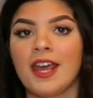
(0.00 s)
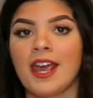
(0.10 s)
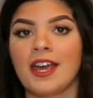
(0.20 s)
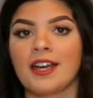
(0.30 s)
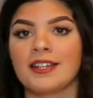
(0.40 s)

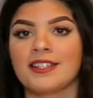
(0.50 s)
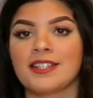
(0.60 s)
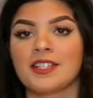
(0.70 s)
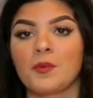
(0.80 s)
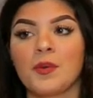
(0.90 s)

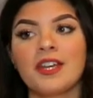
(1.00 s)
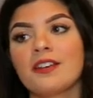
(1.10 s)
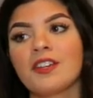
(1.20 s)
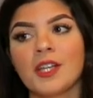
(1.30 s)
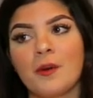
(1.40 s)
and we
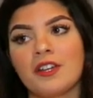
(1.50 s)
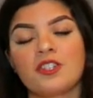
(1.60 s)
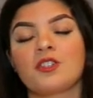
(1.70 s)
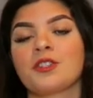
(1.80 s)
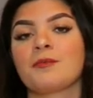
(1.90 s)
really wanted
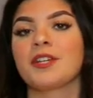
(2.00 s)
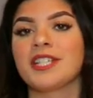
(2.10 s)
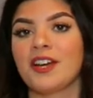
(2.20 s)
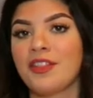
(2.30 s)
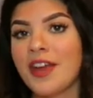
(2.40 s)
to do some
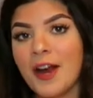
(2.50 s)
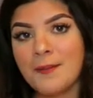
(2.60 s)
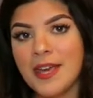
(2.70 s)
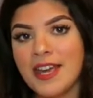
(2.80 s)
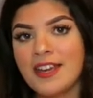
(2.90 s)
retail
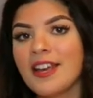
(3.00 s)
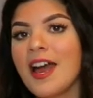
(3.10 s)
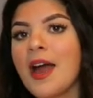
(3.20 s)
therapy.